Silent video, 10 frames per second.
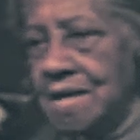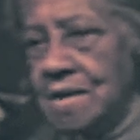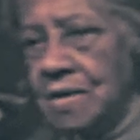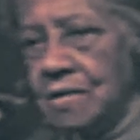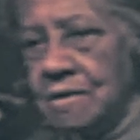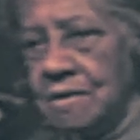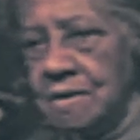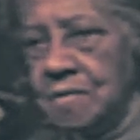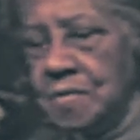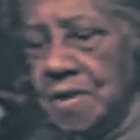
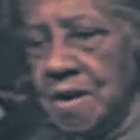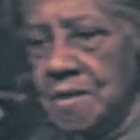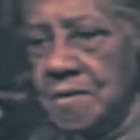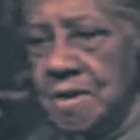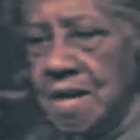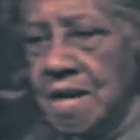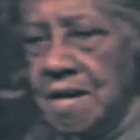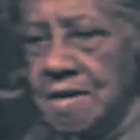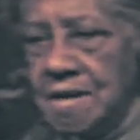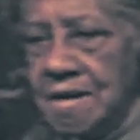Lord, bury
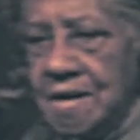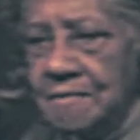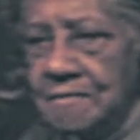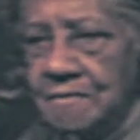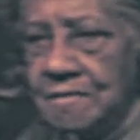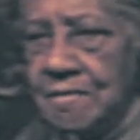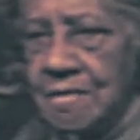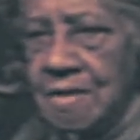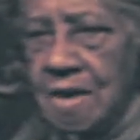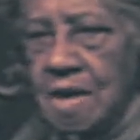me deep,
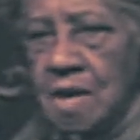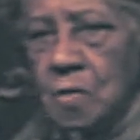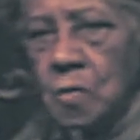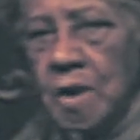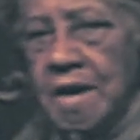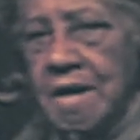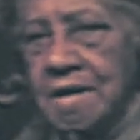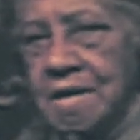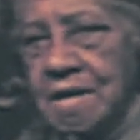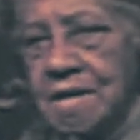
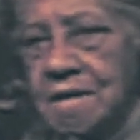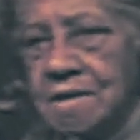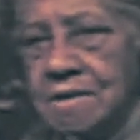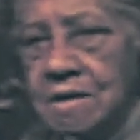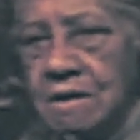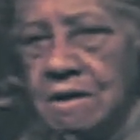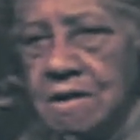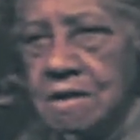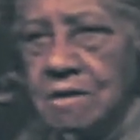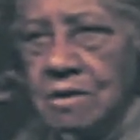way down
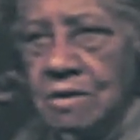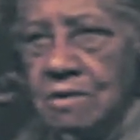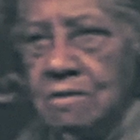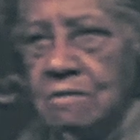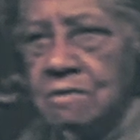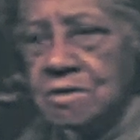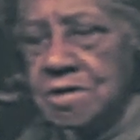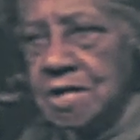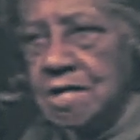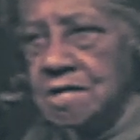on old
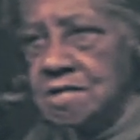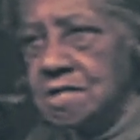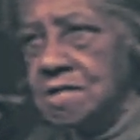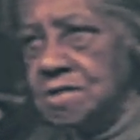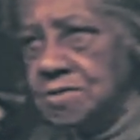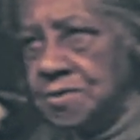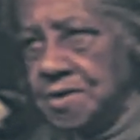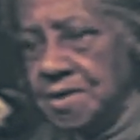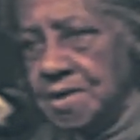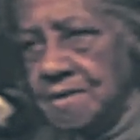Chestnut
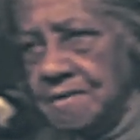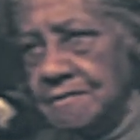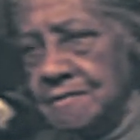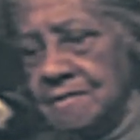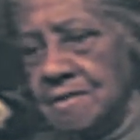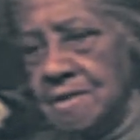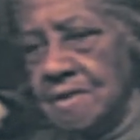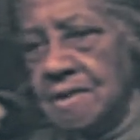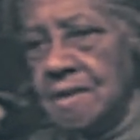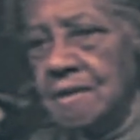Street.
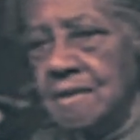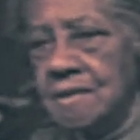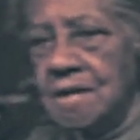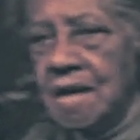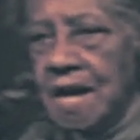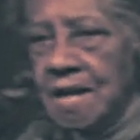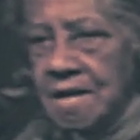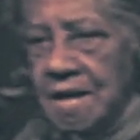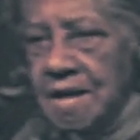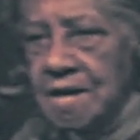Then I
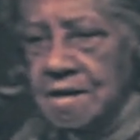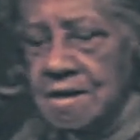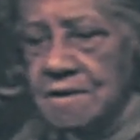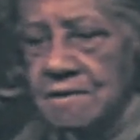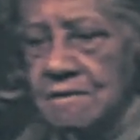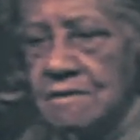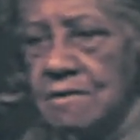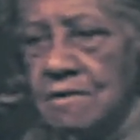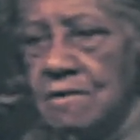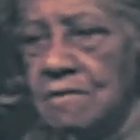can hear
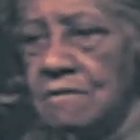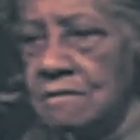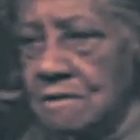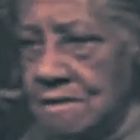old